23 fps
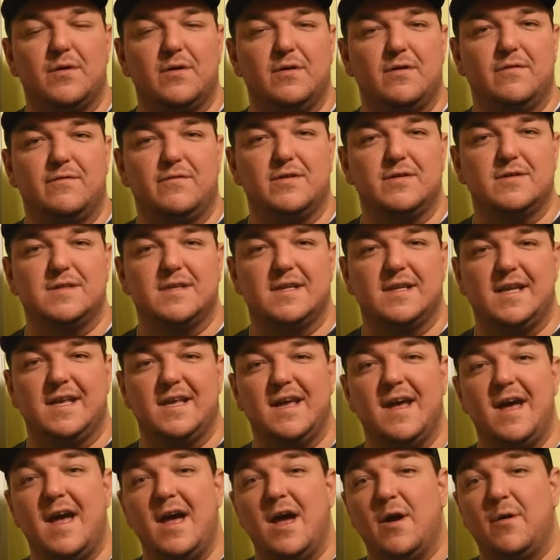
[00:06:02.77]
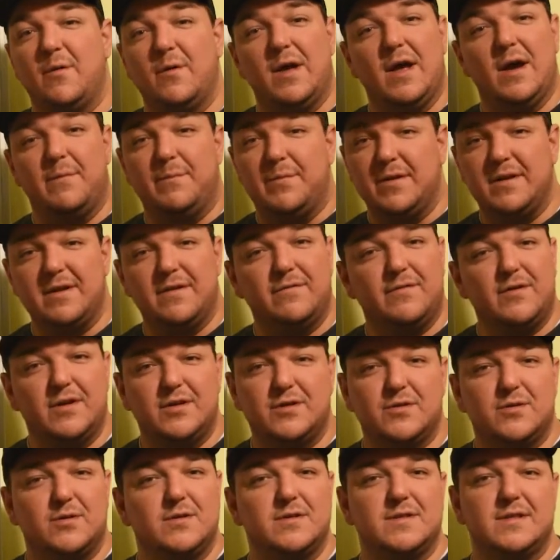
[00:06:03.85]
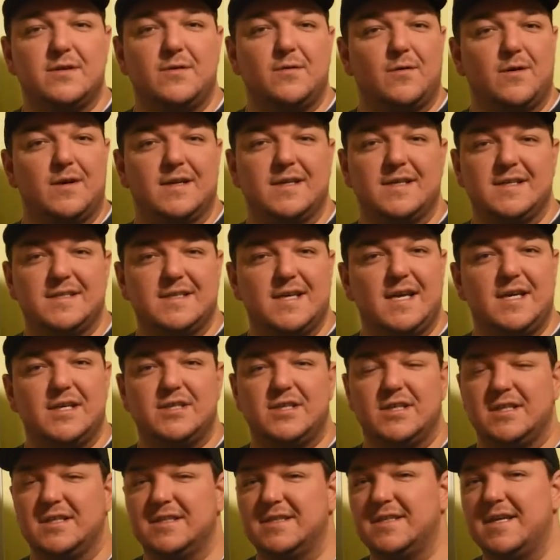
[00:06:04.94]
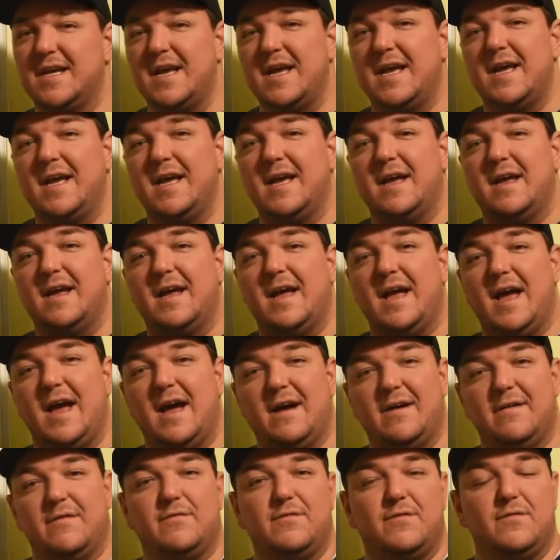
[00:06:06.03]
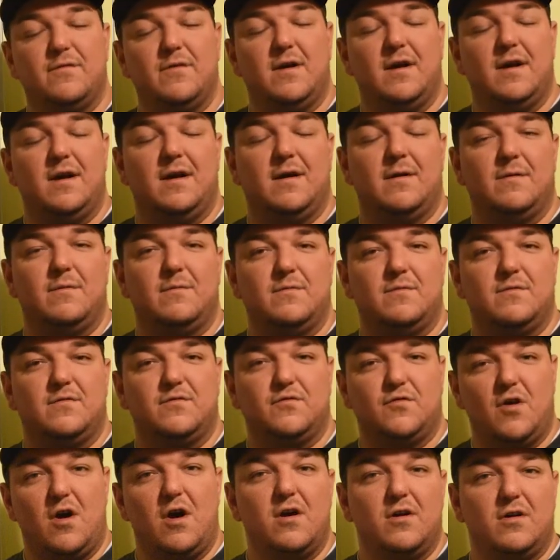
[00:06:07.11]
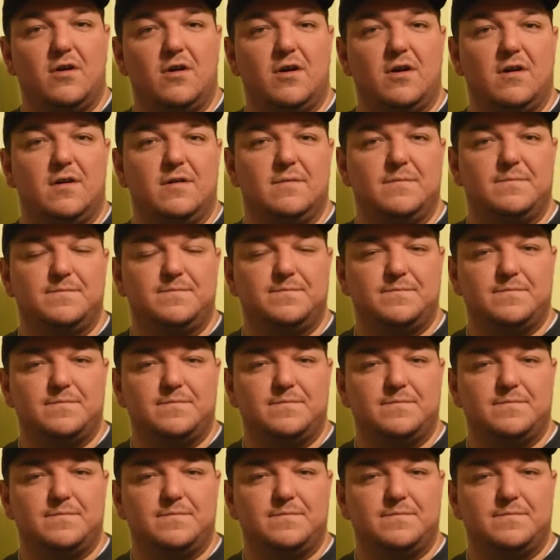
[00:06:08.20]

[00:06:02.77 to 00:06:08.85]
University. We help individuals and organizations have stronger